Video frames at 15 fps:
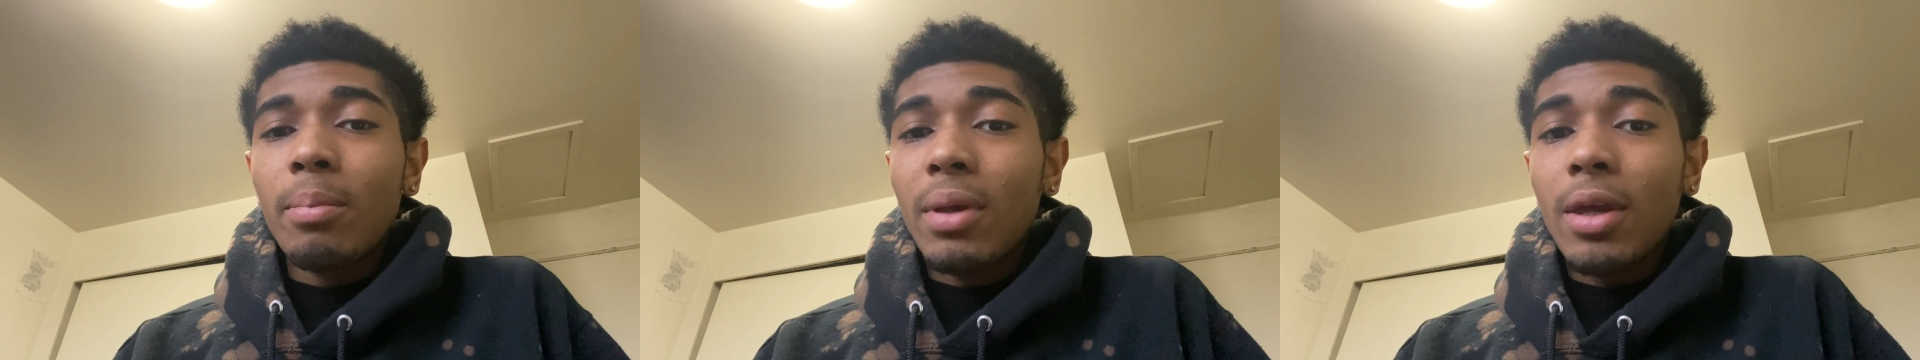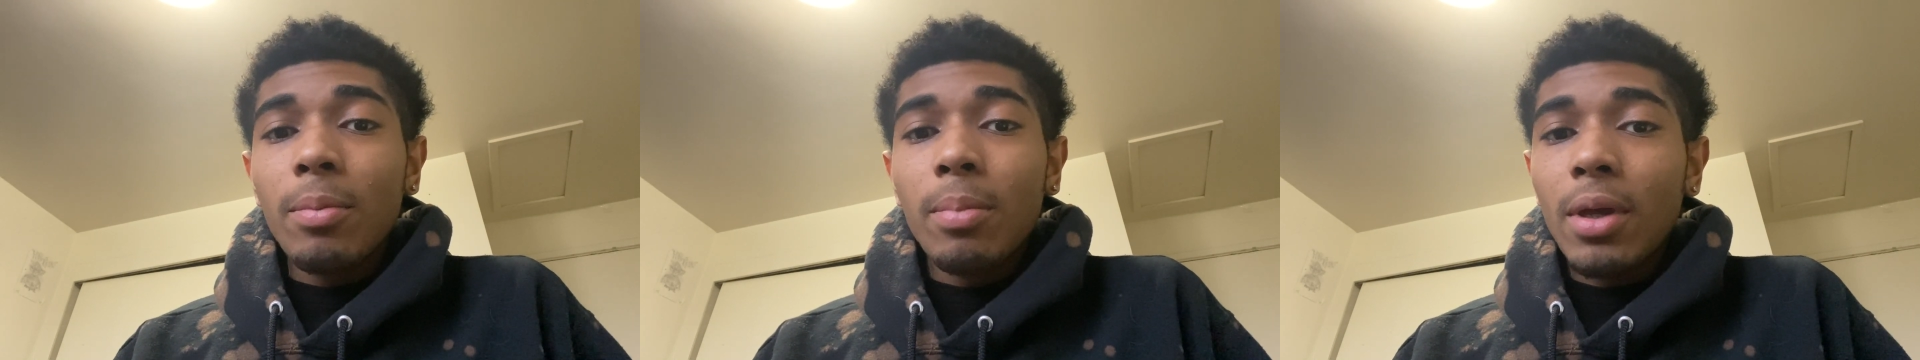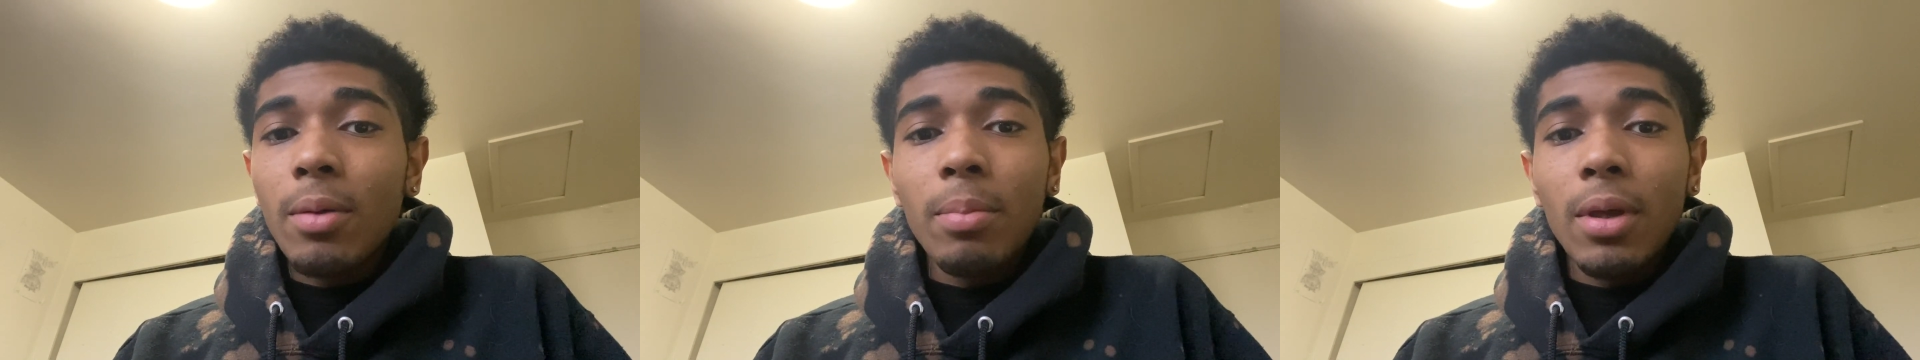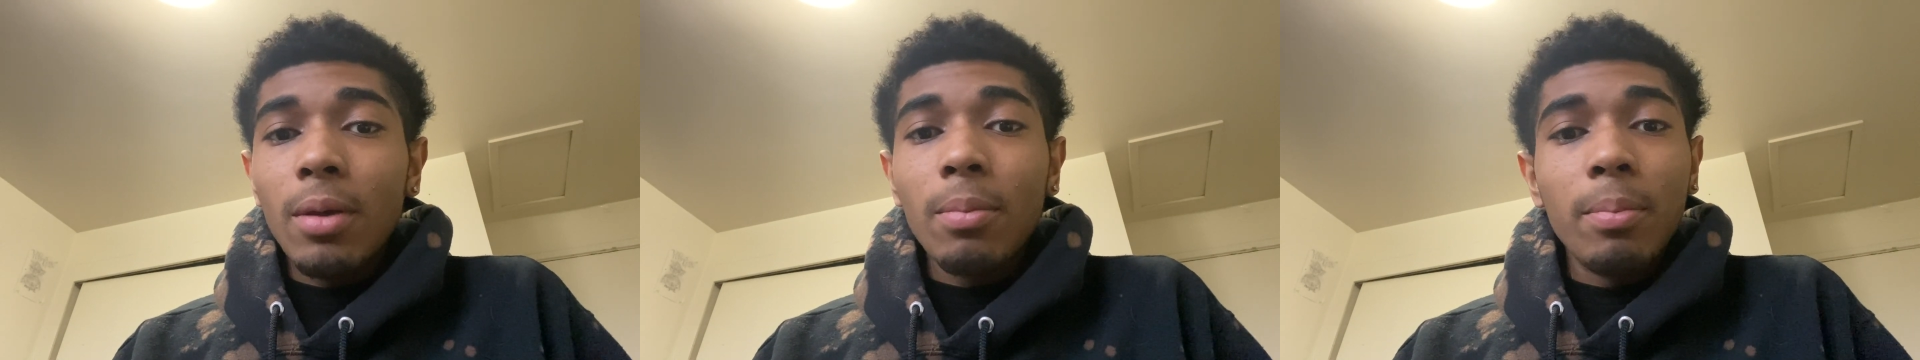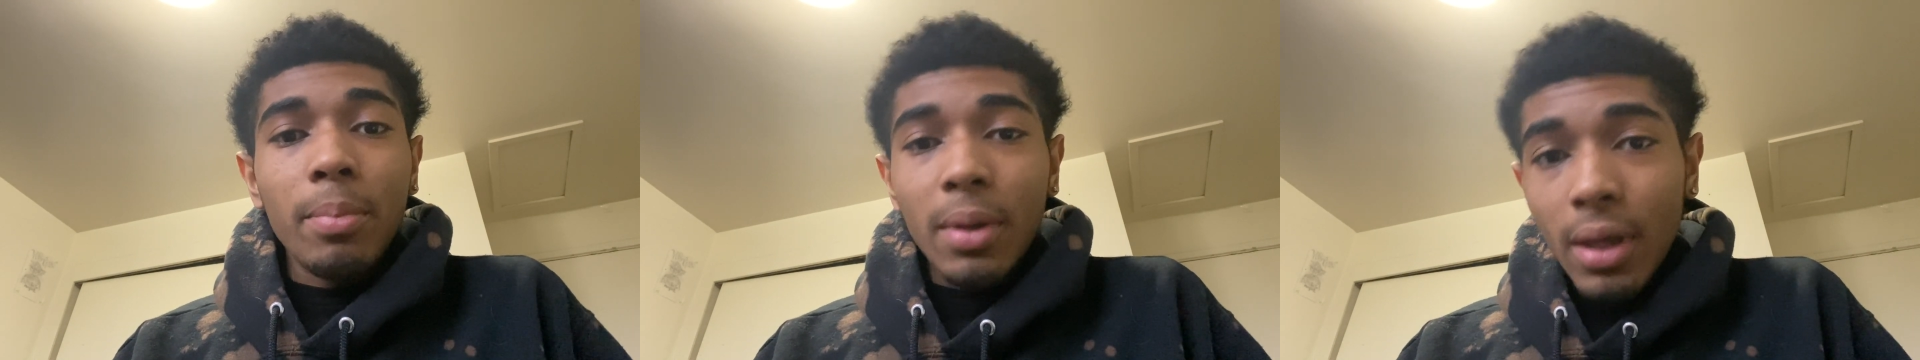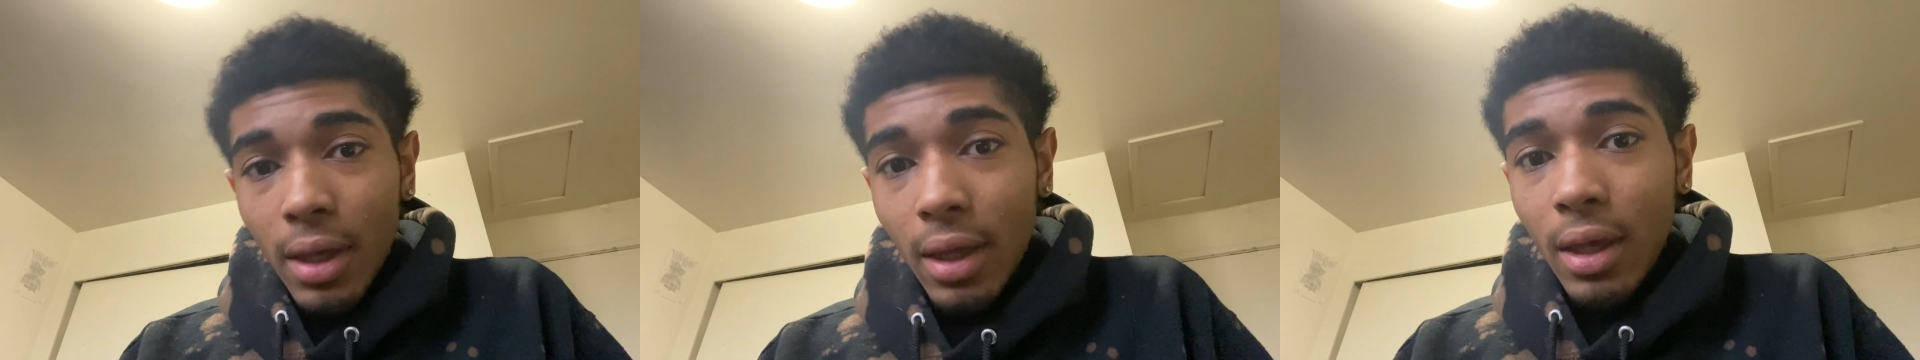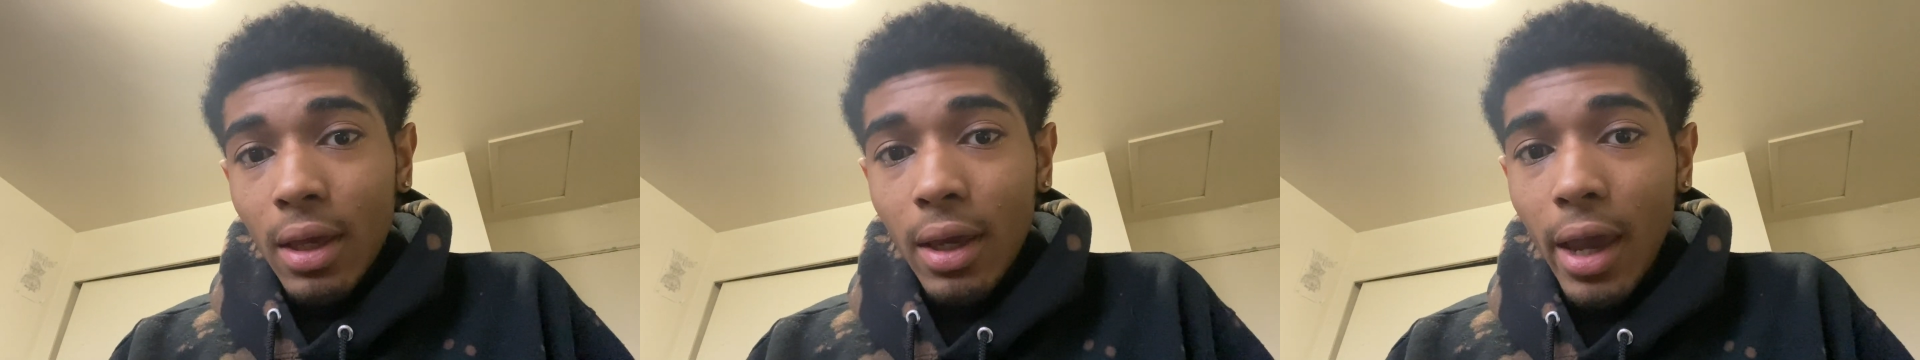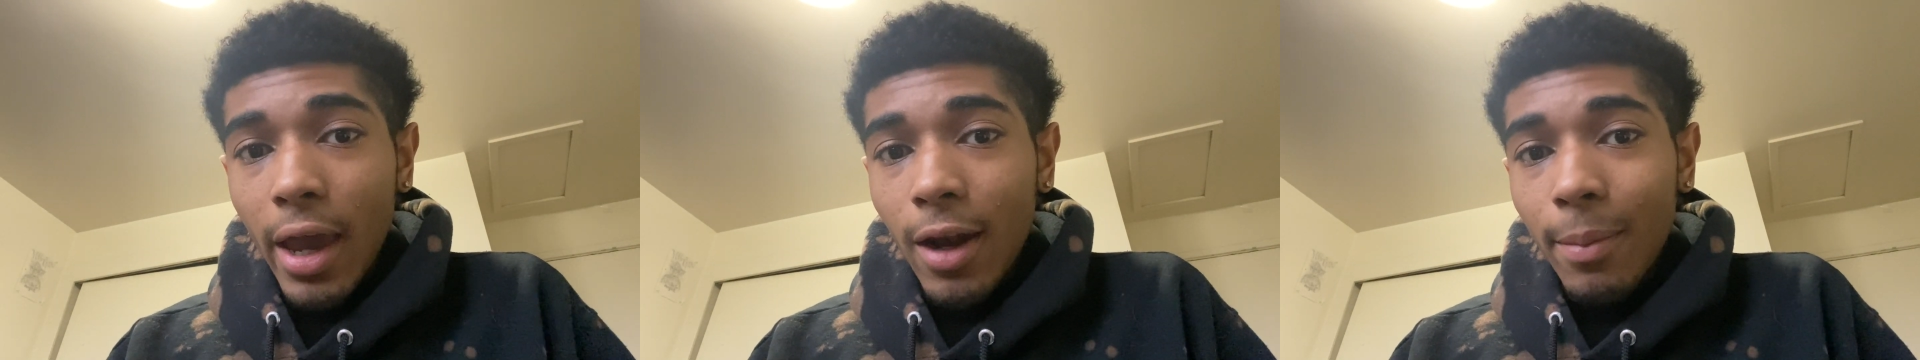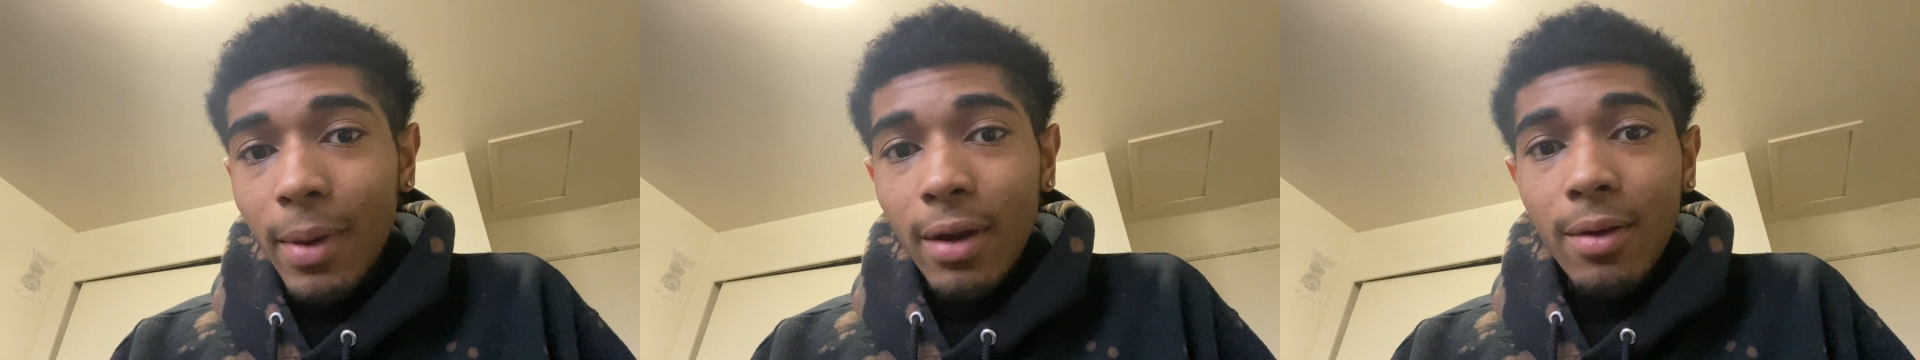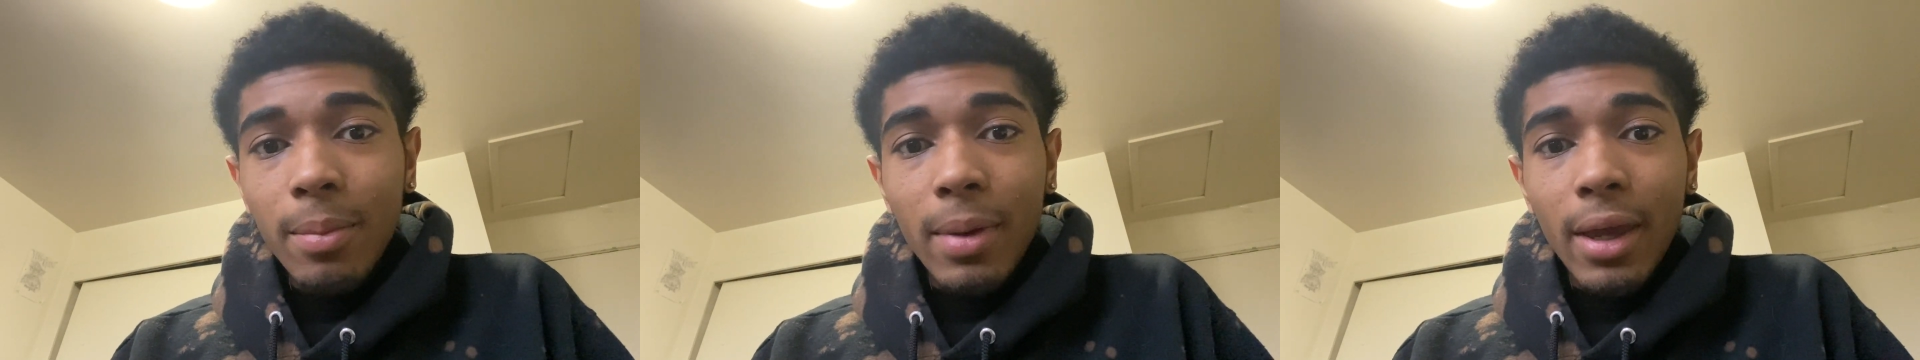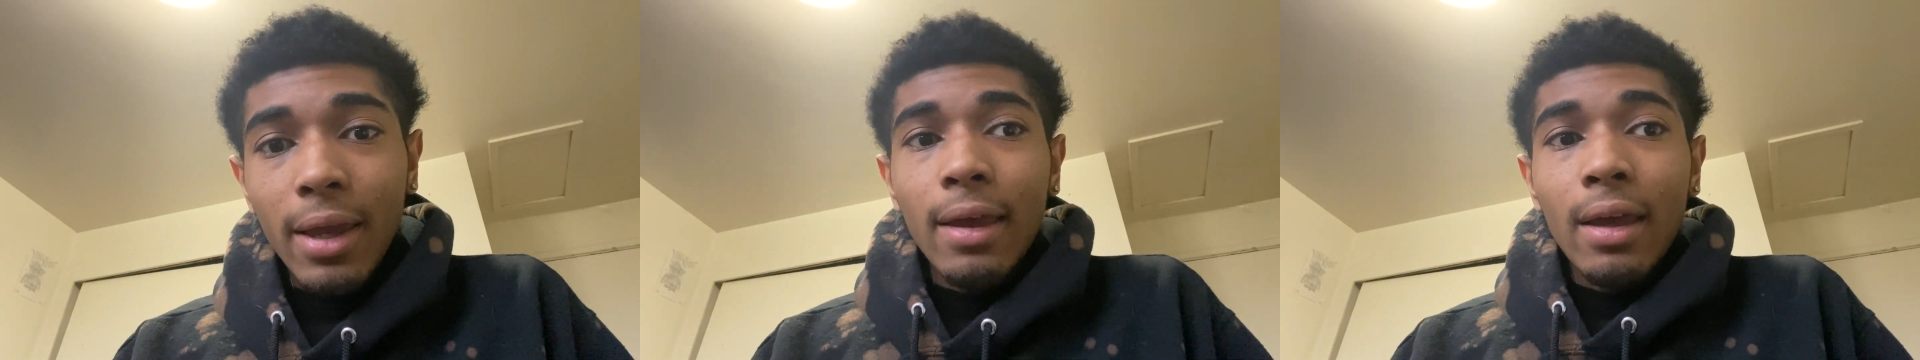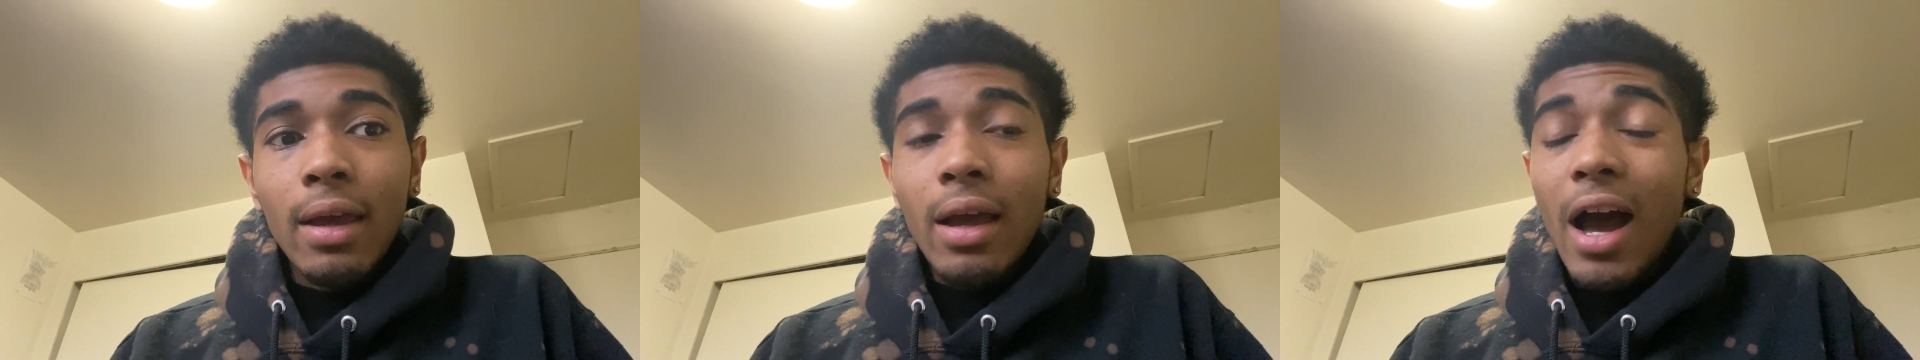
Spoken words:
anime debate.